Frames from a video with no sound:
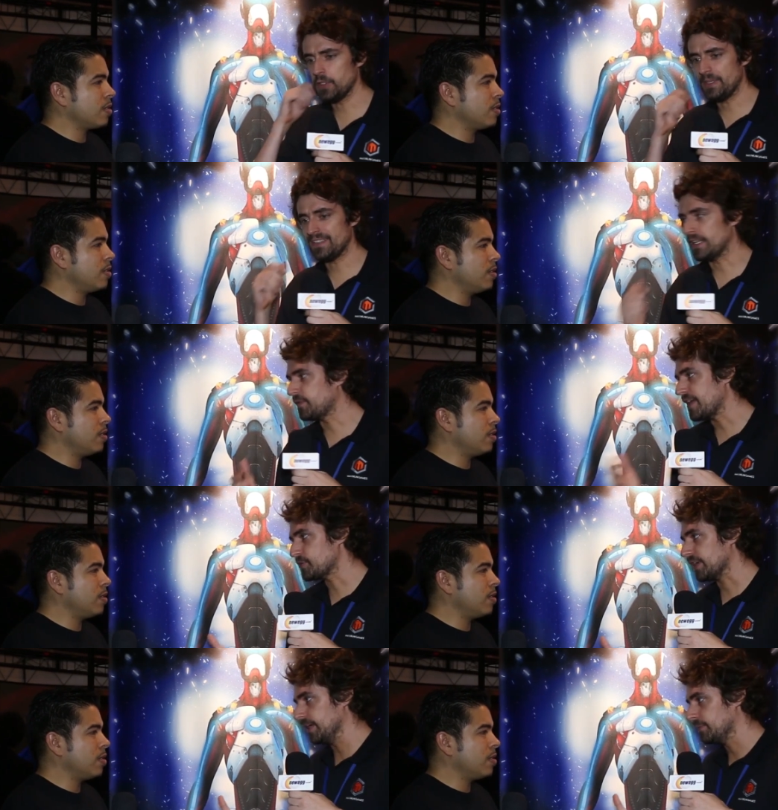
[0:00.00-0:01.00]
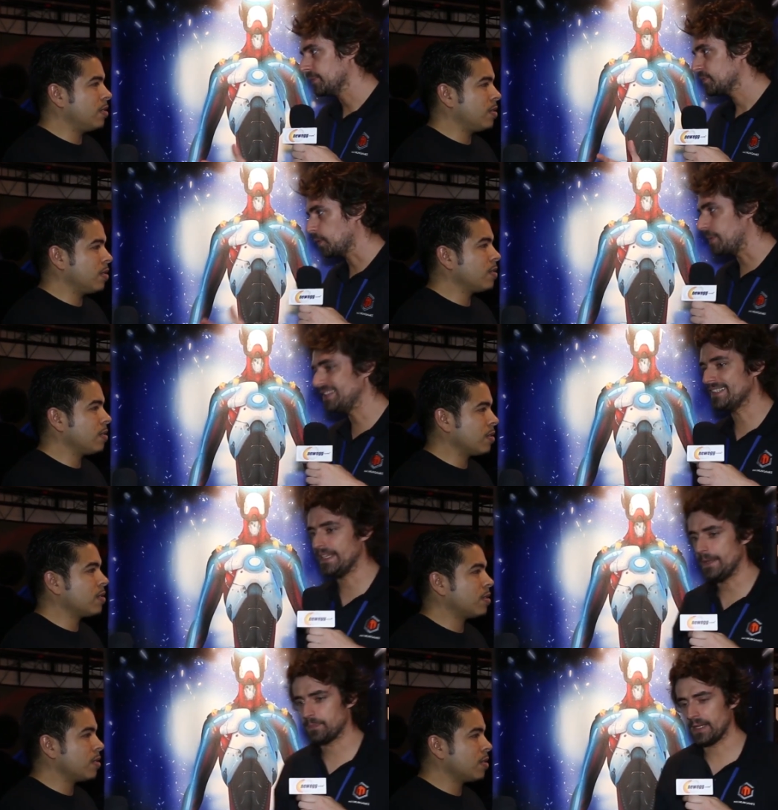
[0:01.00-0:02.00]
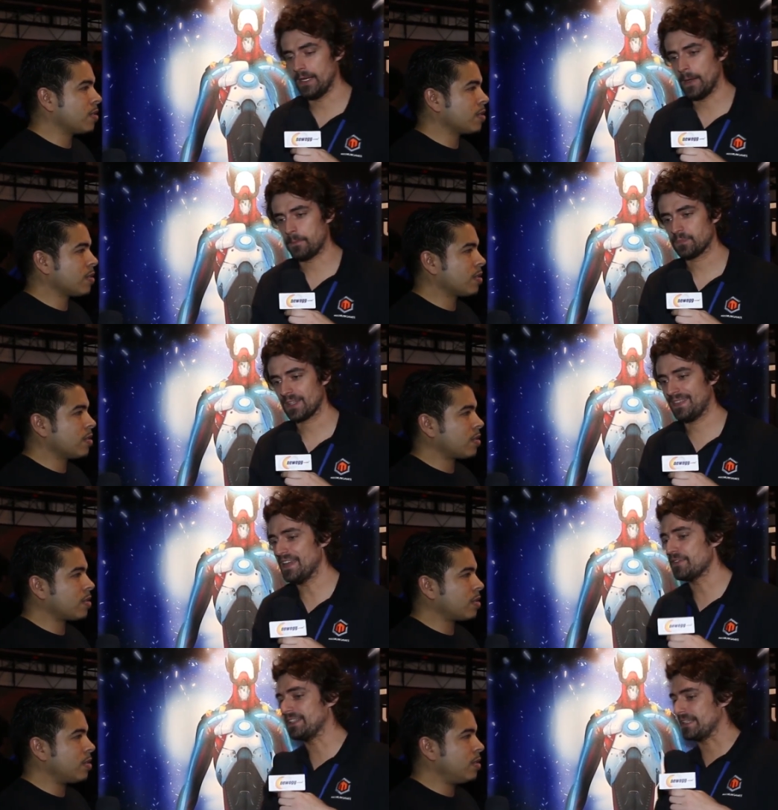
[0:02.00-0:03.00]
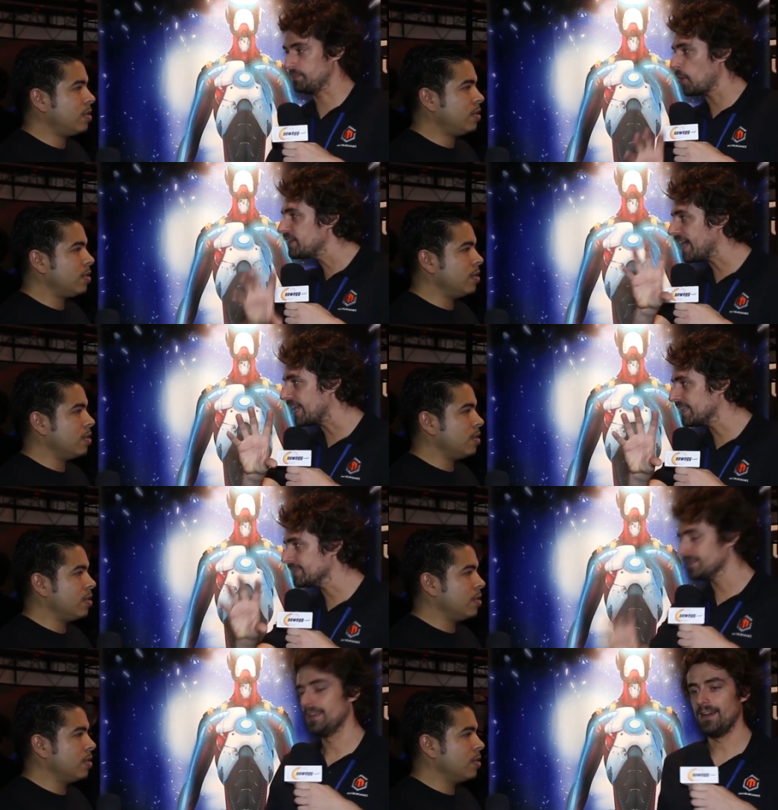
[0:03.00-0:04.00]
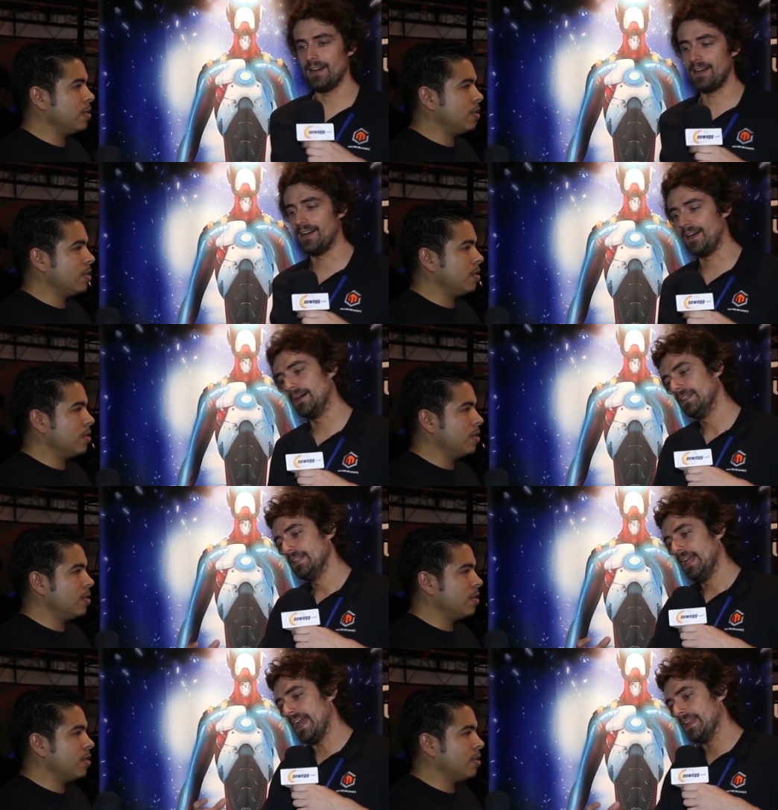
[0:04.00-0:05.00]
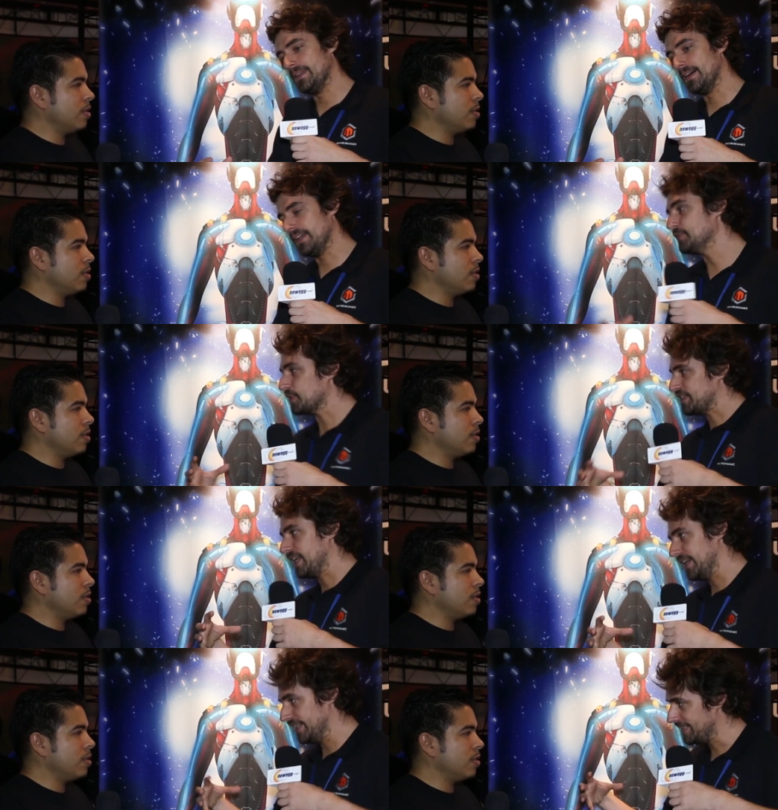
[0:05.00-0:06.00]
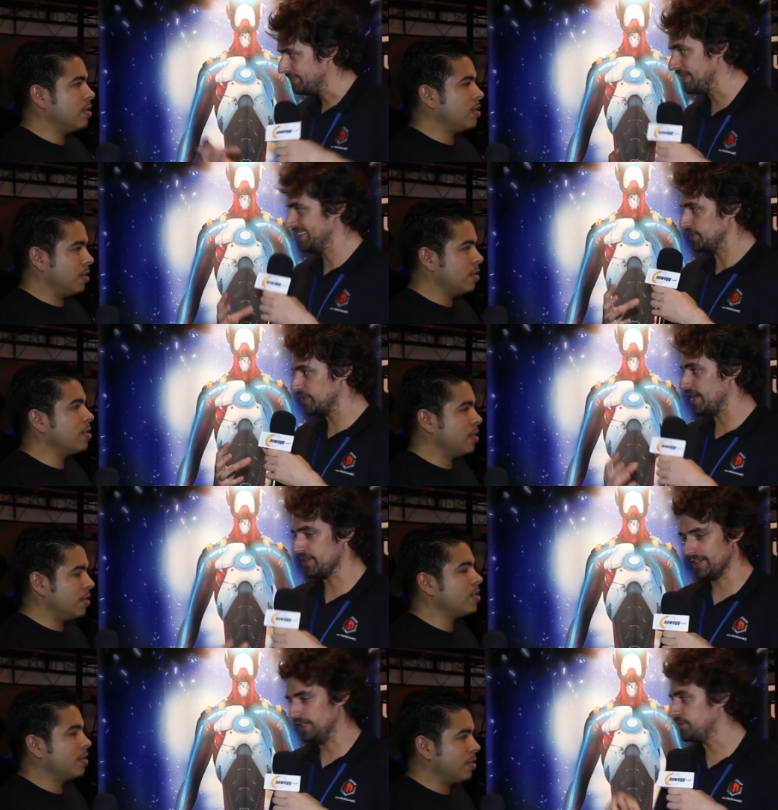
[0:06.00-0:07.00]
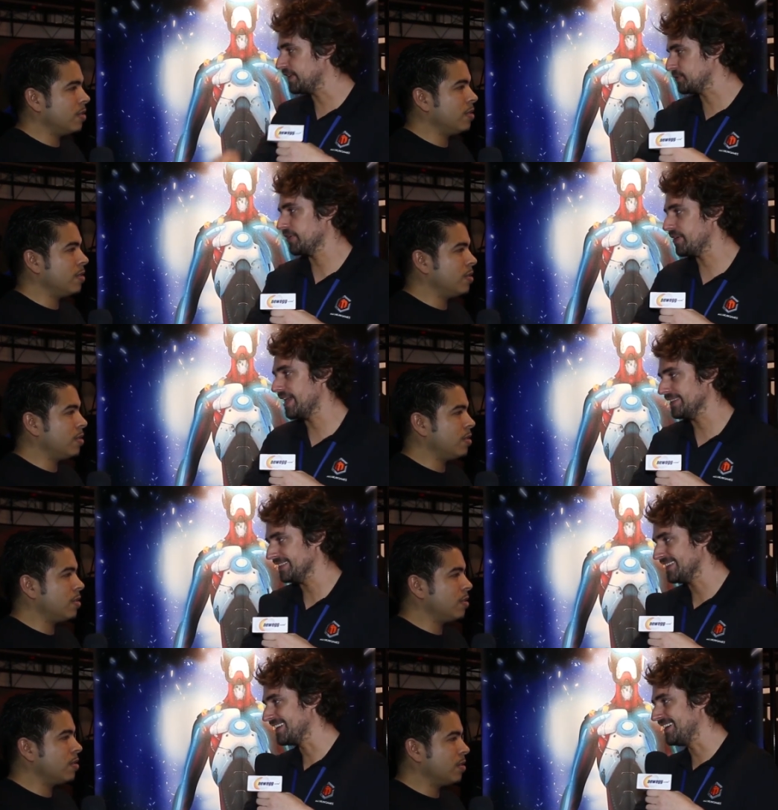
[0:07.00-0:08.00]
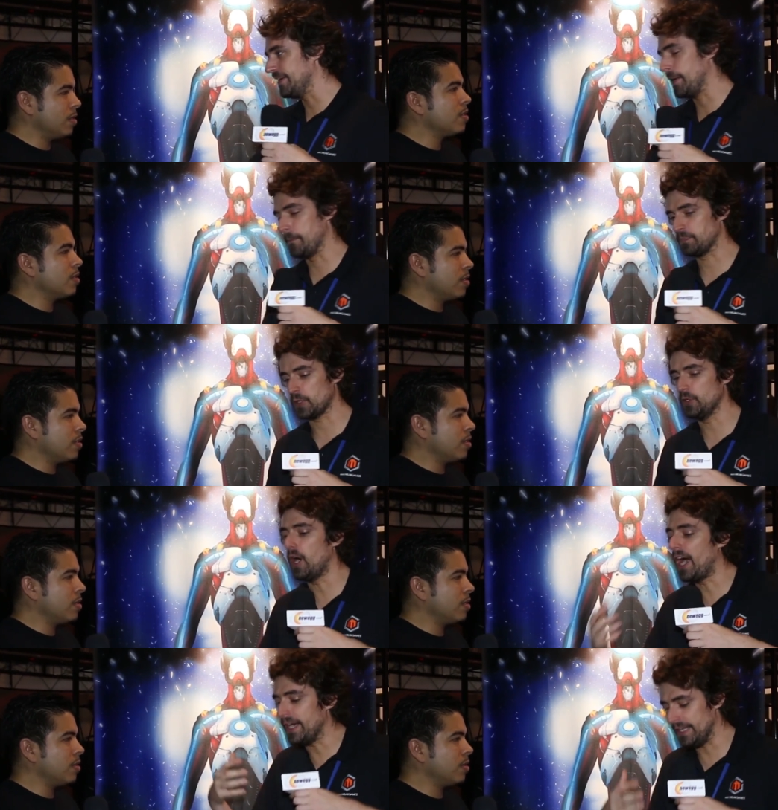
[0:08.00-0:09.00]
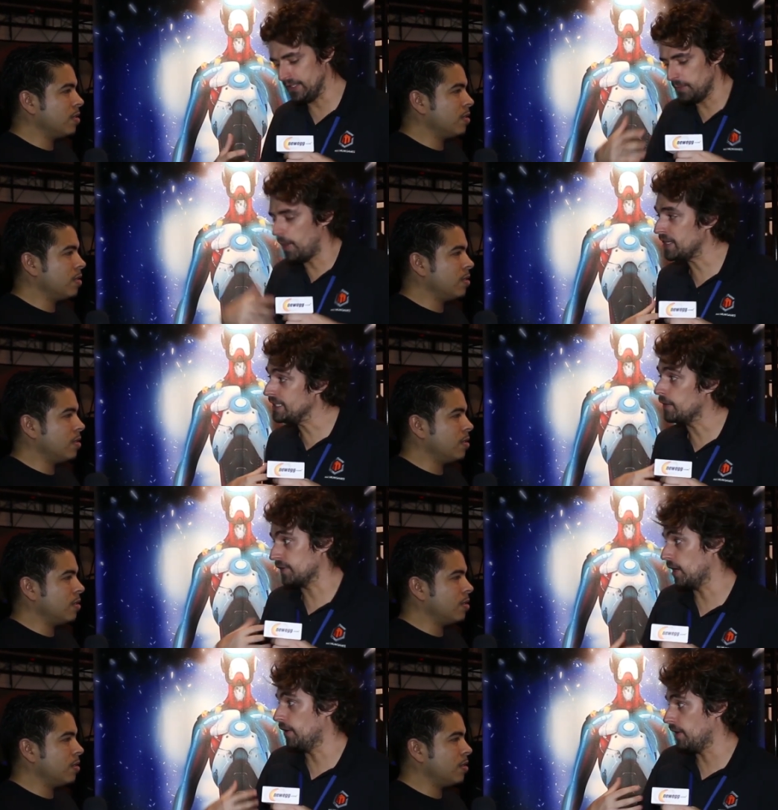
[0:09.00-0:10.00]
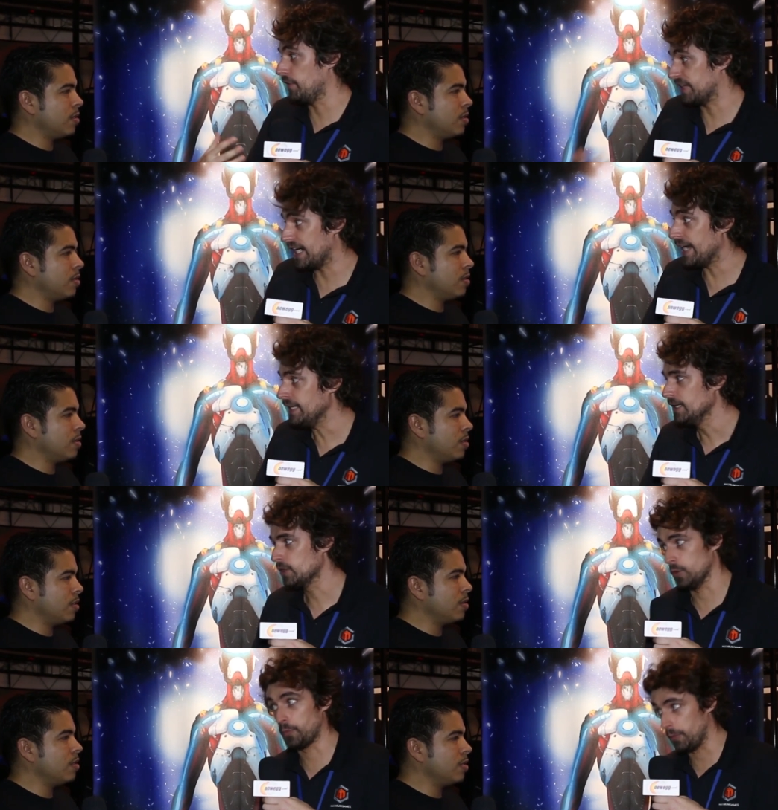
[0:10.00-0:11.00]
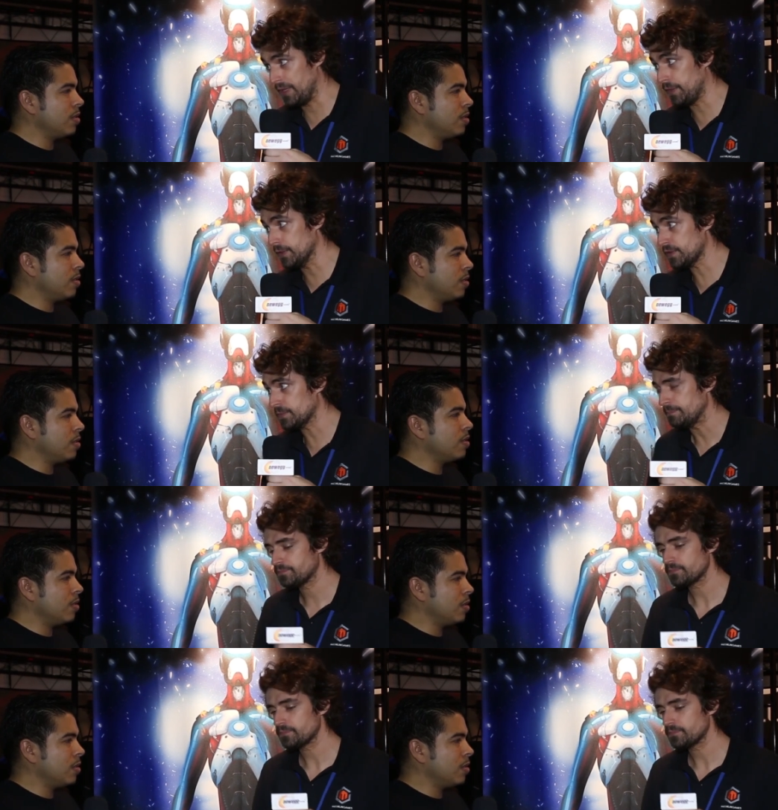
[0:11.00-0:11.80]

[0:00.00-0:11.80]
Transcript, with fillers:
Speaker 1: Human is an adventure game. So basically, um, think of it as Monkey Island uh, and uh, Interstellar mixing together in virtual reality. Um, you are in the body of a, uh, of a guy called Prometheus,